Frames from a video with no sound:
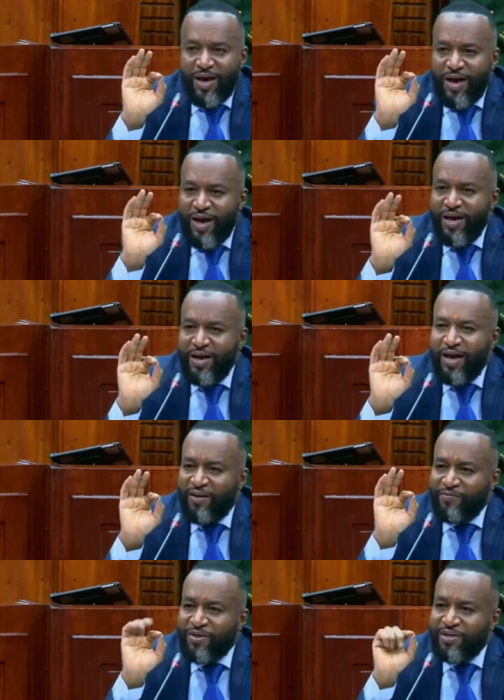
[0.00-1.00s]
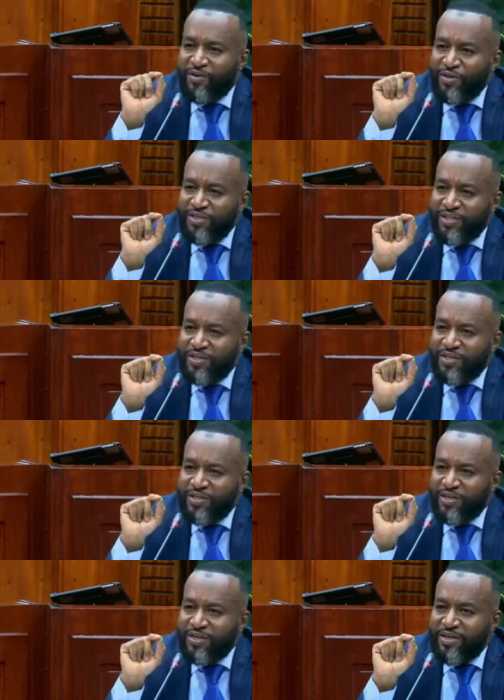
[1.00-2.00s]
I have been critic,
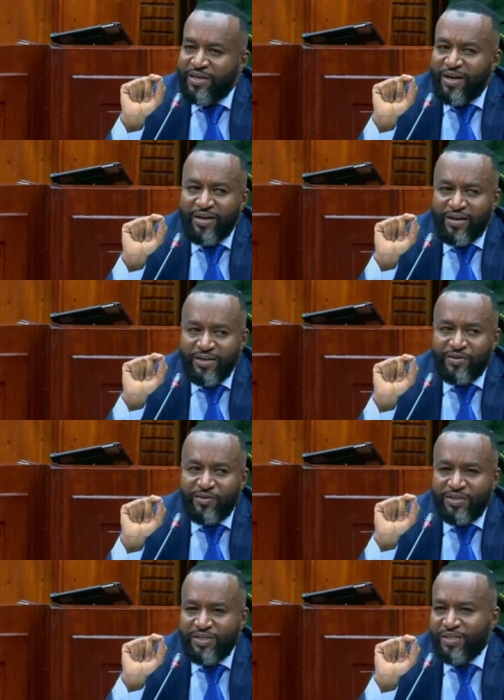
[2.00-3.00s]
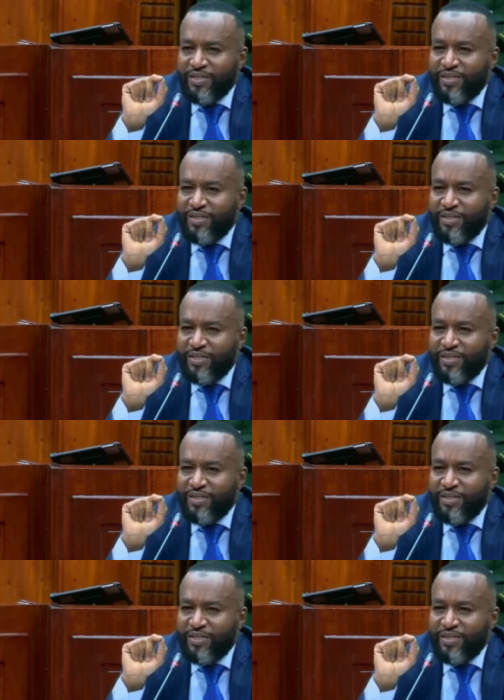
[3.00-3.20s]
a great critic